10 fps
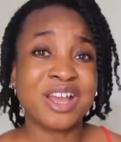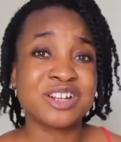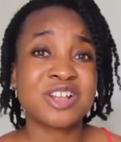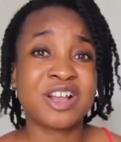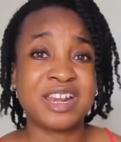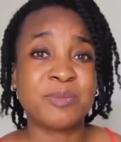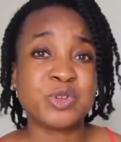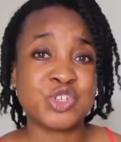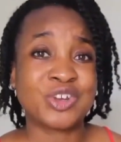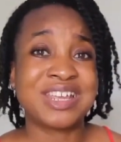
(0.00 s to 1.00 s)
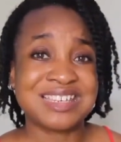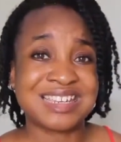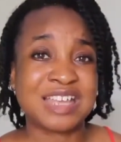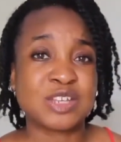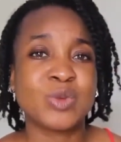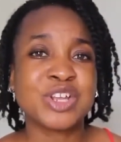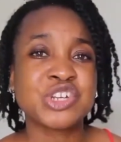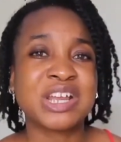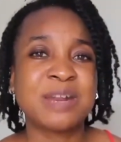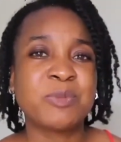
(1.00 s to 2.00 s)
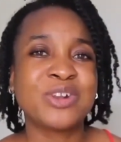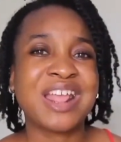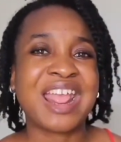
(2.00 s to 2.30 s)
We are talking about your kitty cat. We are talking about